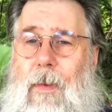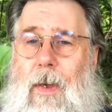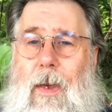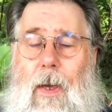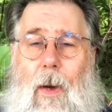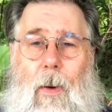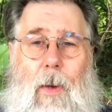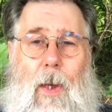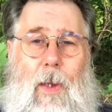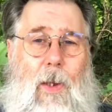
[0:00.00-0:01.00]
You know,
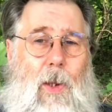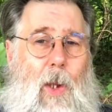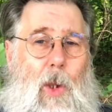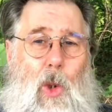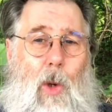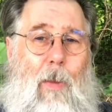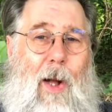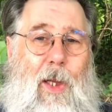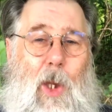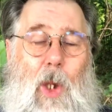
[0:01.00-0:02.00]
it's your
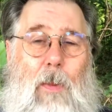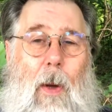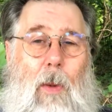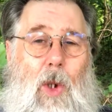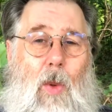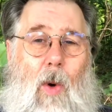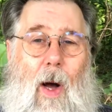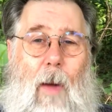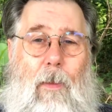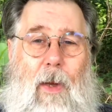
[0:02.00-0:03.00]
money, you spend what you
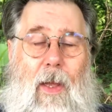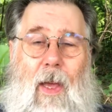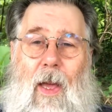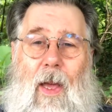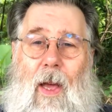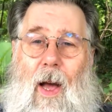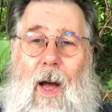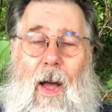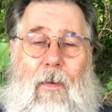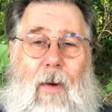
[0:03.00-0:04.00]
want, but
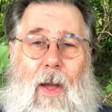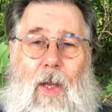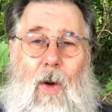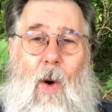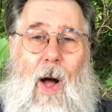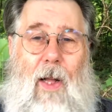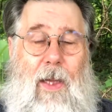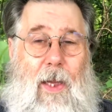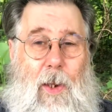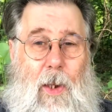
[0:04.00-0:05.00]
I find the
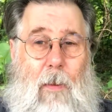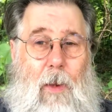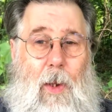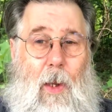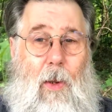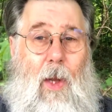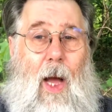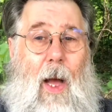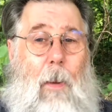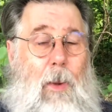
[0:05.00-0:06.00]
quality in some of these other
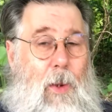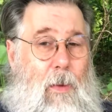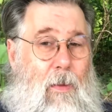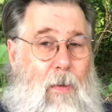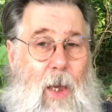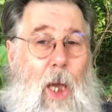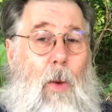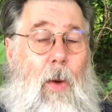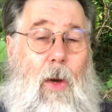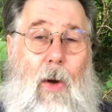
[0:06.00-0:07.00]
knives
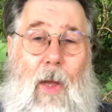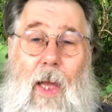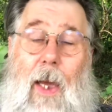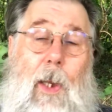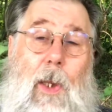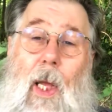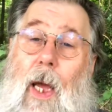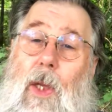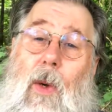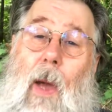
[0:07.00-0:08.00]
equally good. Like I said,
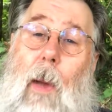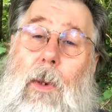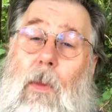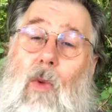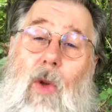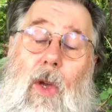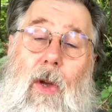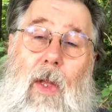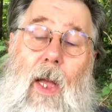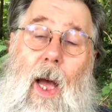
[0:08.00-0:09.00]
I do have some really
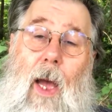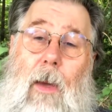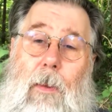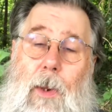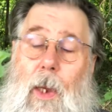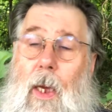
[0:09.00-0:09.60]
good knives.